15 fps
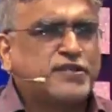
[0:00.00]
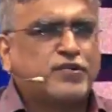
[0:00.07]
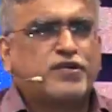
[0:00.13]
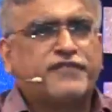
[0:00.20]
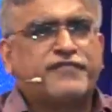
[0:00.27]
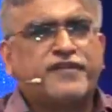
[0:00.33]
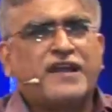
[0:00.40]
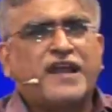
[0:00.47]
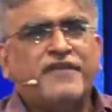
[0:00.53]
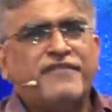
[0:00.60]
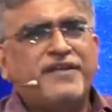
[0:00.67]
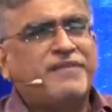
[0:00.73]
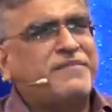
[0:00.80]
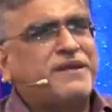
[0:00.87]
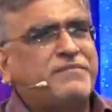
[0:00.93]
Lord of our life,
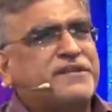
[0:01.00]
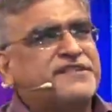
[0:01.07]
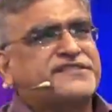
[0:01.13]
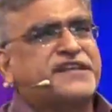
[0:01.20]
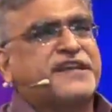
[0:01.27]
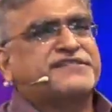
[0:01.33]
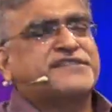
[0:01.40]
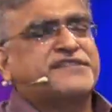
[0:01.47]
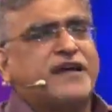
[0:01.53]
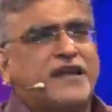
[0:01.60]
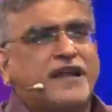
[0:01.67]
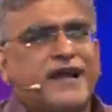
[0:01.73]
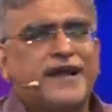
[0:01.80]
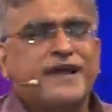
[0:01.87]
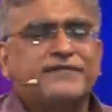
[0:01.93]
we have made mistakes in our
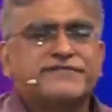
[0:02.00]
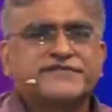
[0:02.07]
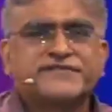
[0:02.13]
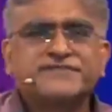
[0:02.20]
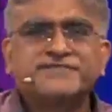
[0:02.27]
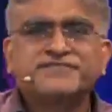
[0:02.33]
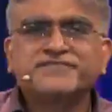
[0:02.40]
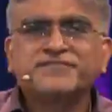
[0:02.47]
lives.